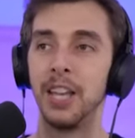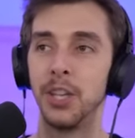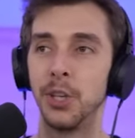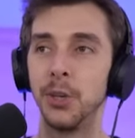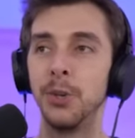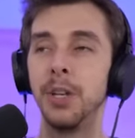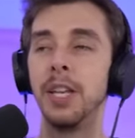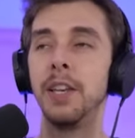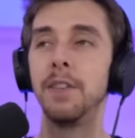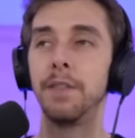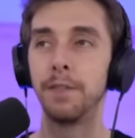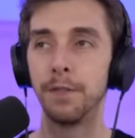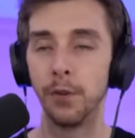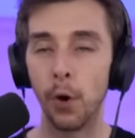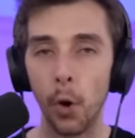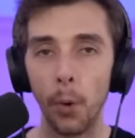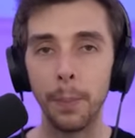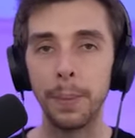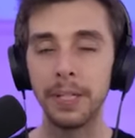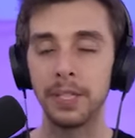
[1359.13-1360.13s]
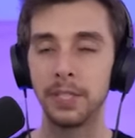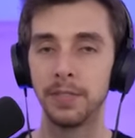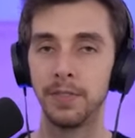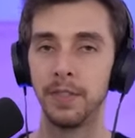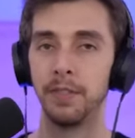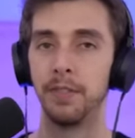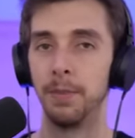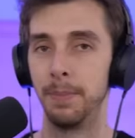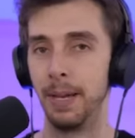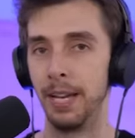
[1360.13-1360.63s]
You need four bits of
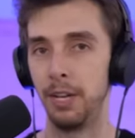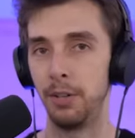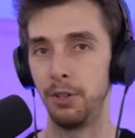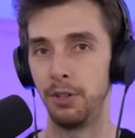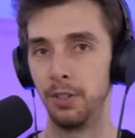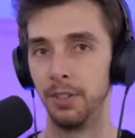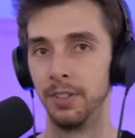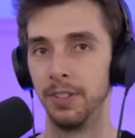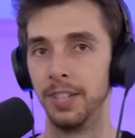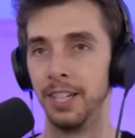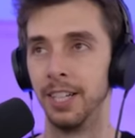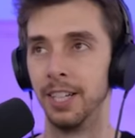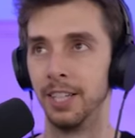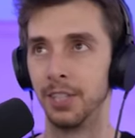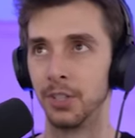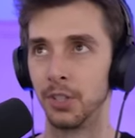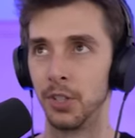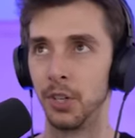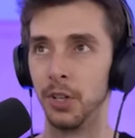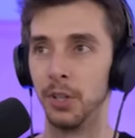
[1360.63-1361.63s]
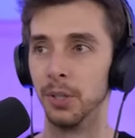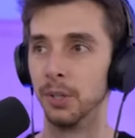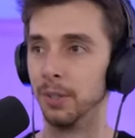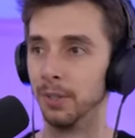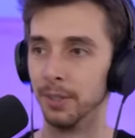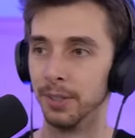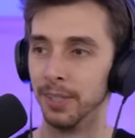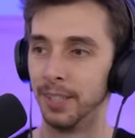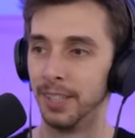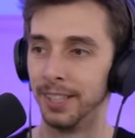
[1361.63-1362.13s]
information,
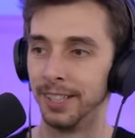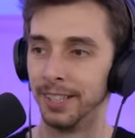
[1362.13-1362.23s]
so